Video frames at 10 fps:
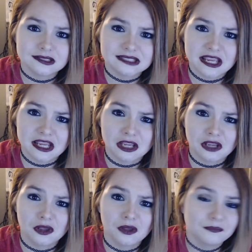saying,
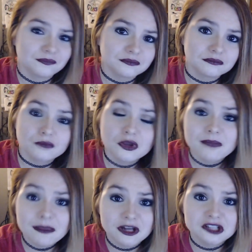both
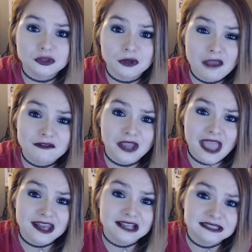my parents are recovering addicts,